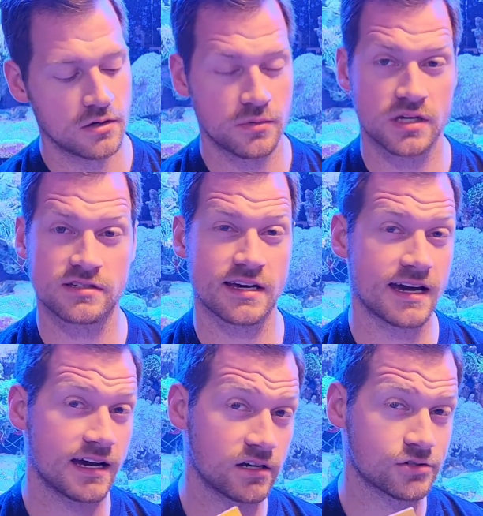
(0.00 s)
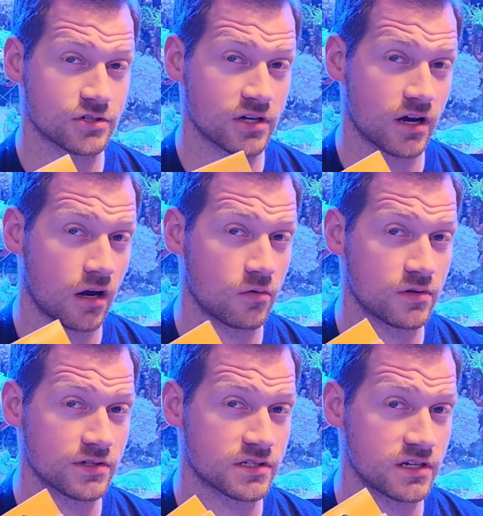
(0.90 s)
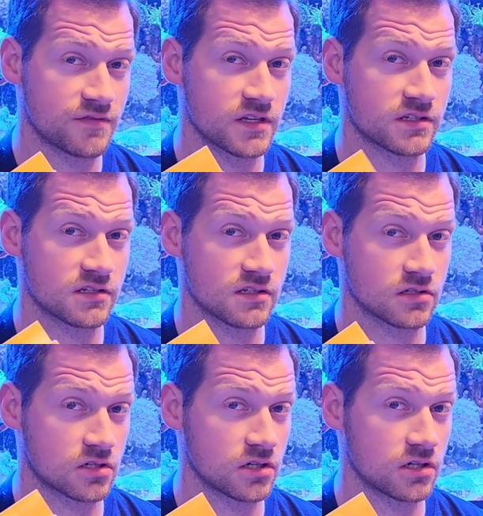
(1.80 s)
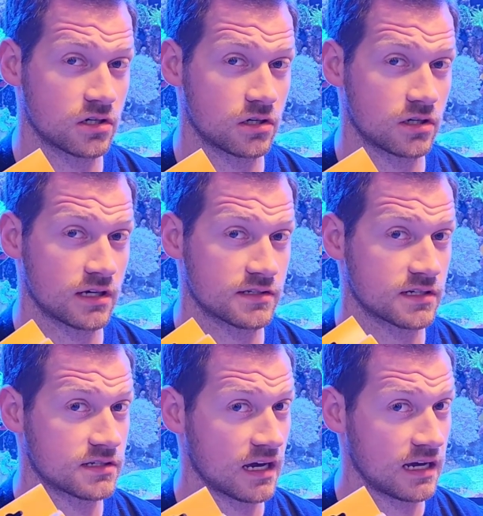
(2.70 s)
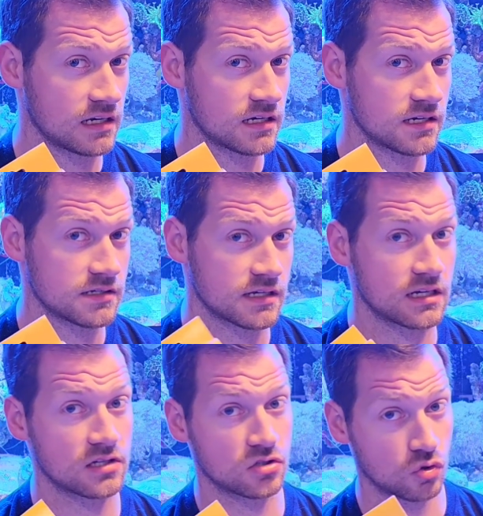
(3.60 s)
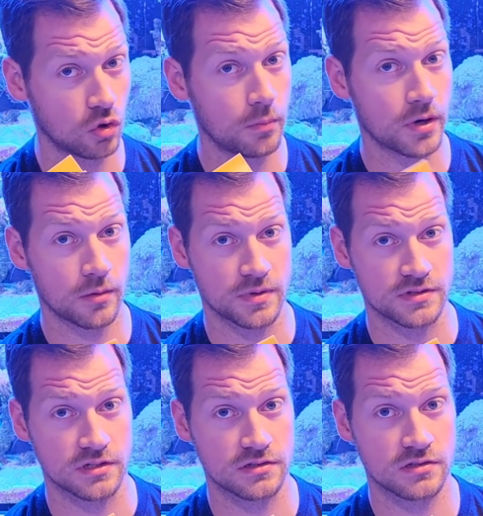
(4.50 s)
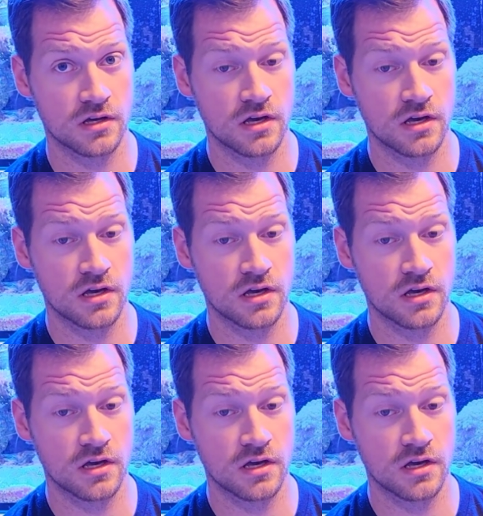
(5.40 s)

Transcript: Because actually I want to see if this is as good as they say it is and it dual purposes.